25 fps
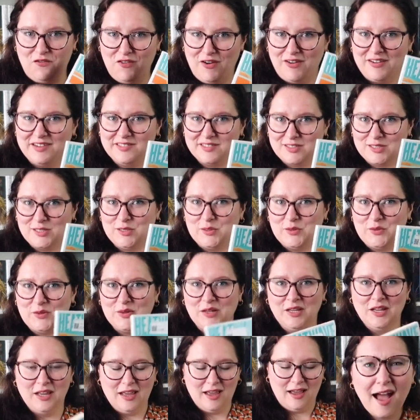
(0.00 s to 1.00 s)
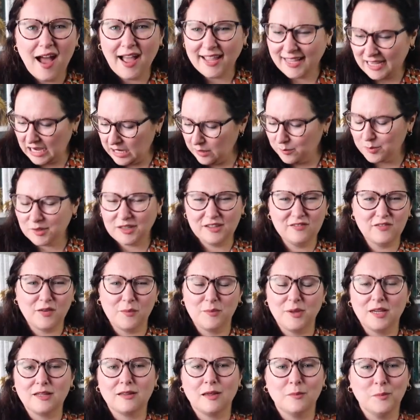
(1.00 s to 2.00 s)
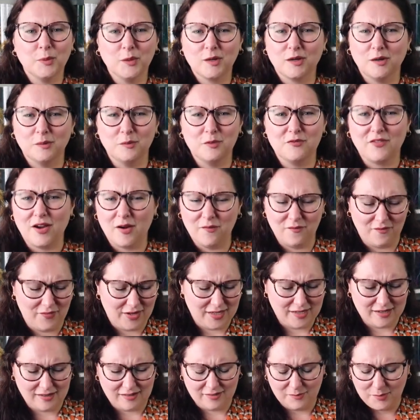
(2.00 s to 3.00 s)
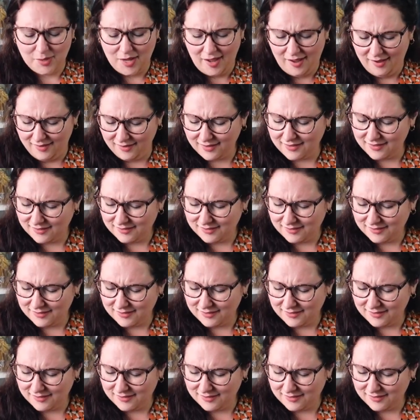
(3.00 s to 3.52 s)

very soon. I can't believe I picked that book up without reading the back.